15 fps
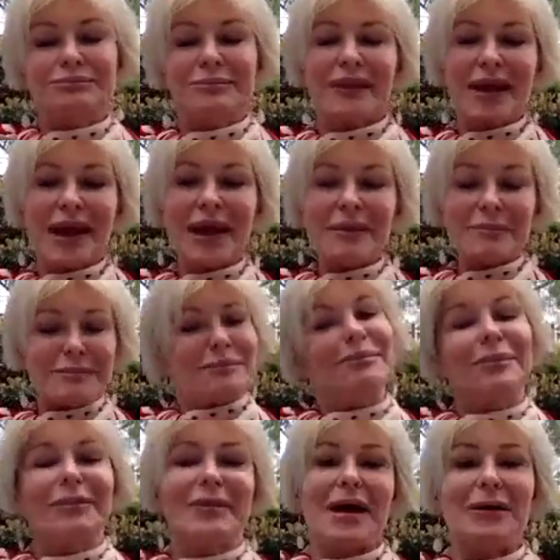Okay,
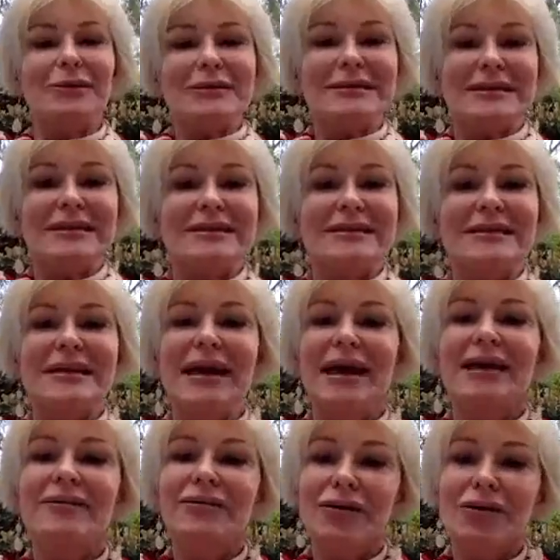that was easy.
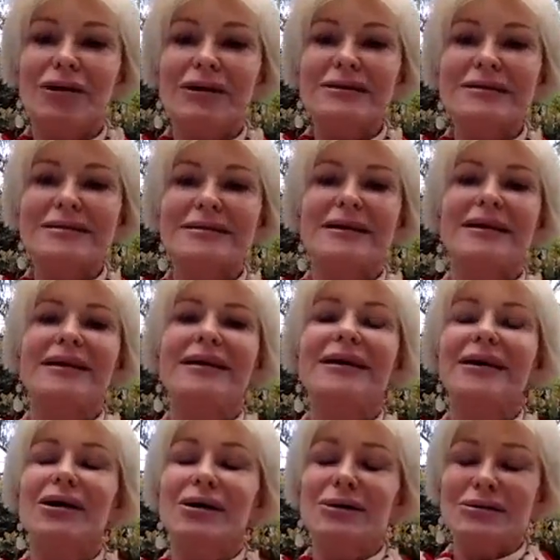And of course,
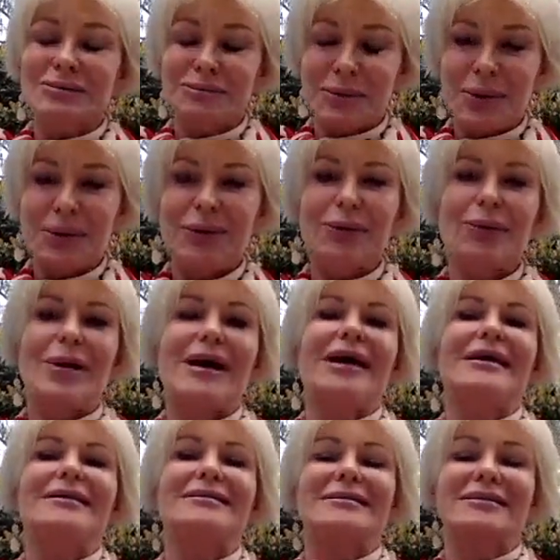it goes both
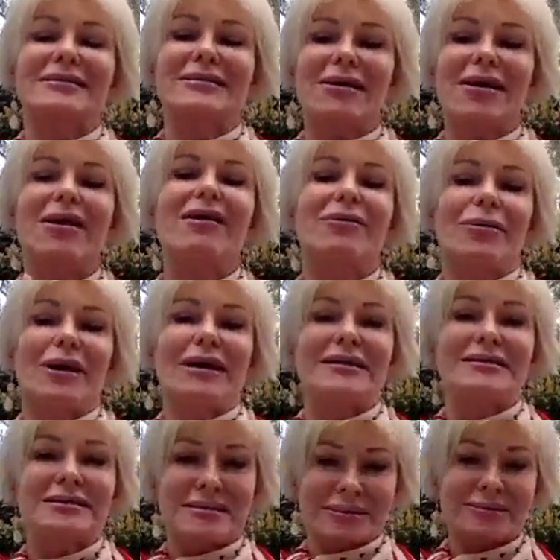ways,
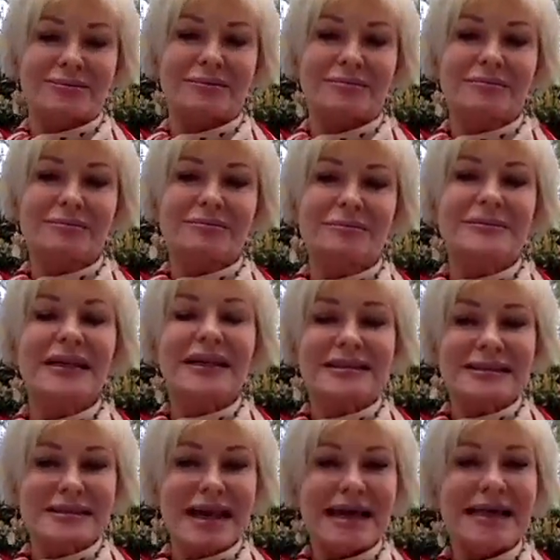always.
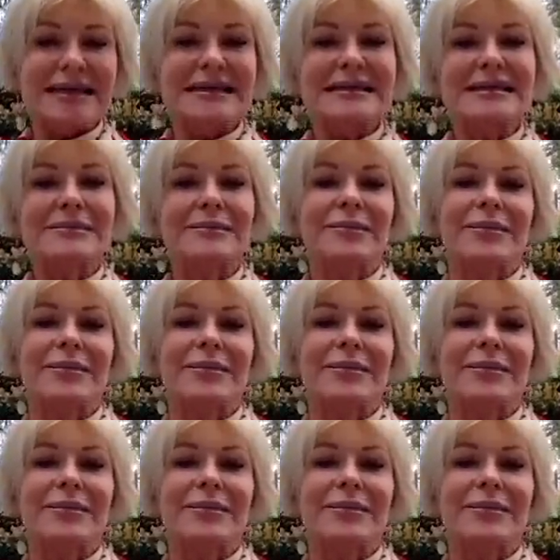Second,